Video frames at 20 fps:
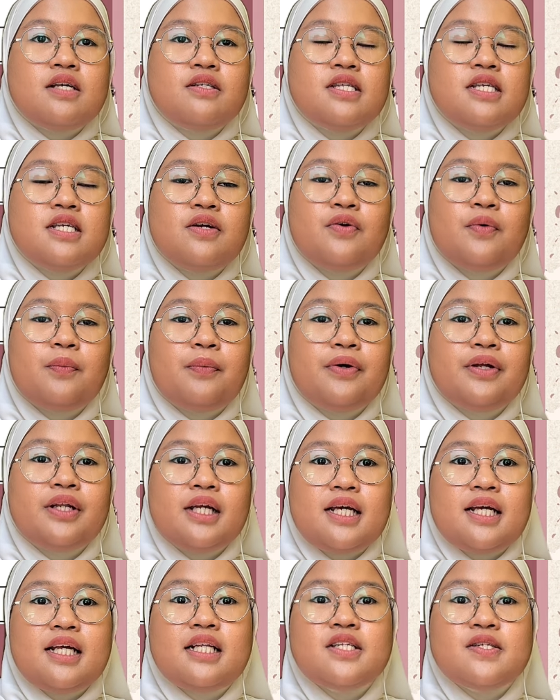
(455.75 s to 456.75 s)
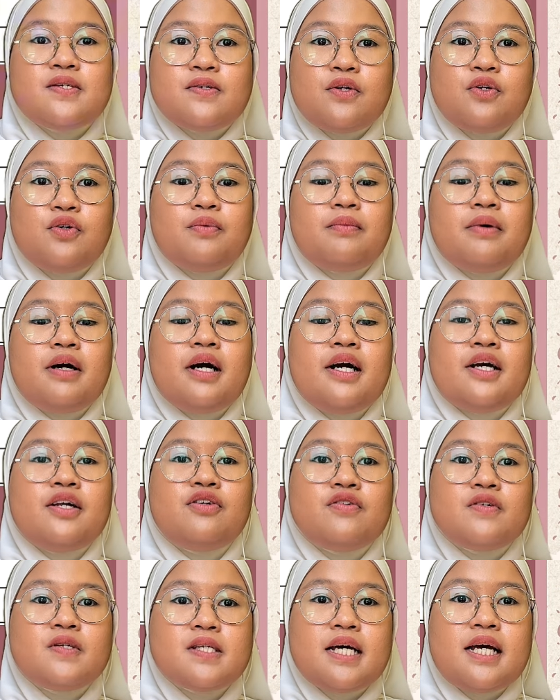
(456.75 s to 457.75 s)
0.8 sodium
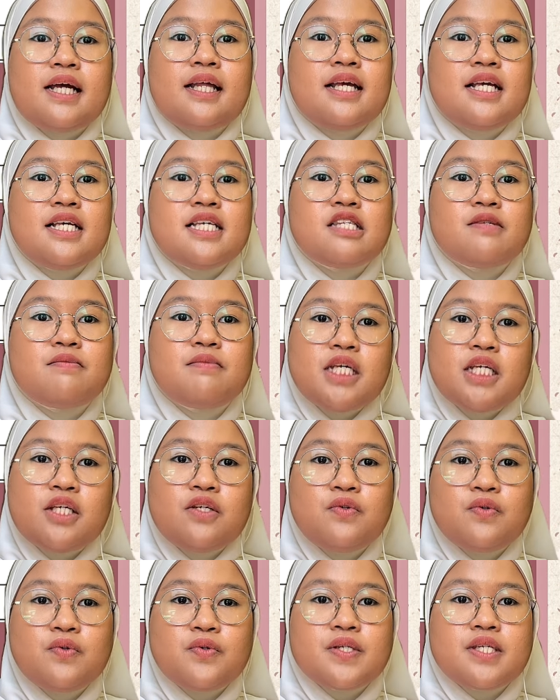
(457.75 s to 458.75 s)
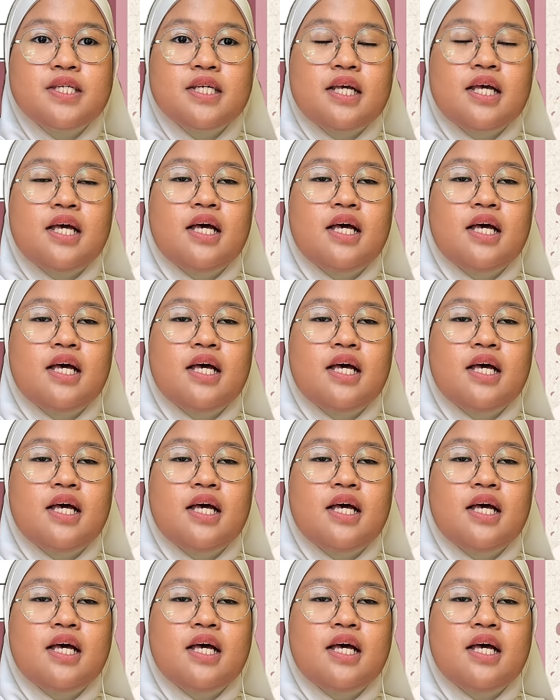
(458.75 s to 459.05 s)
hydroxide is being used